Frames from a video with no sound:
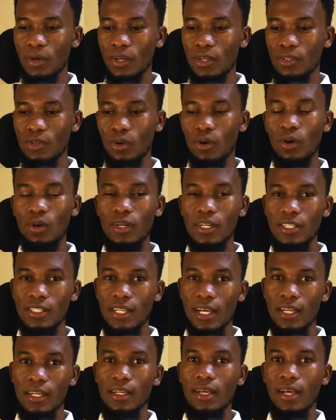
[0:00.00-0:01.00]
So Congress
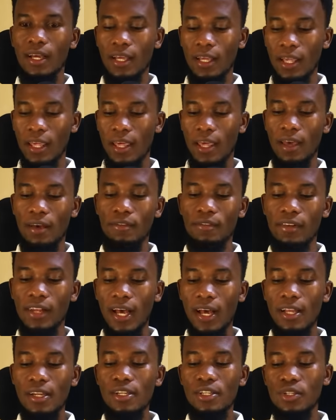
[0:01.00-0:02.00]
Dad gave
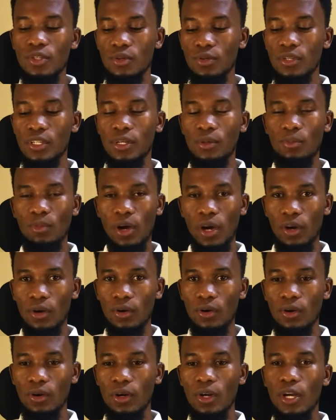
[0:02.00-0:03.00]
land to Dee
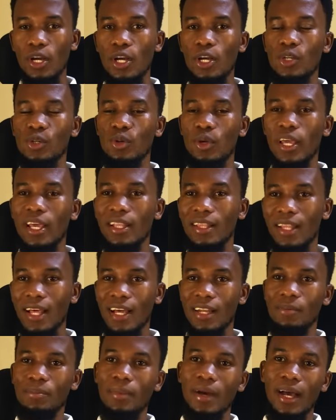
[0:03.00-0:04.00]
Mwango to get
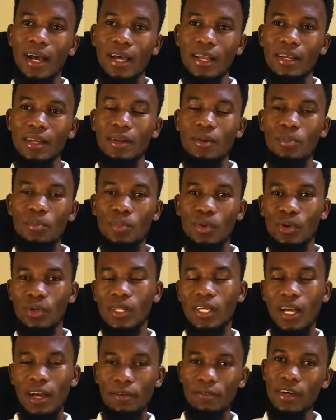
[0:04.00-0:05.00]
that man
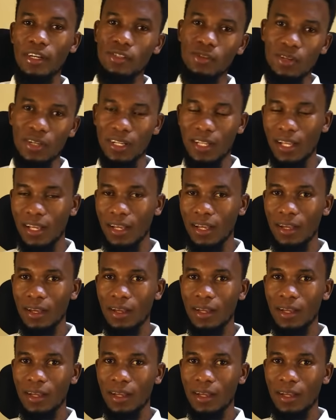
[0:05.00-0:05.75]
building a factory there.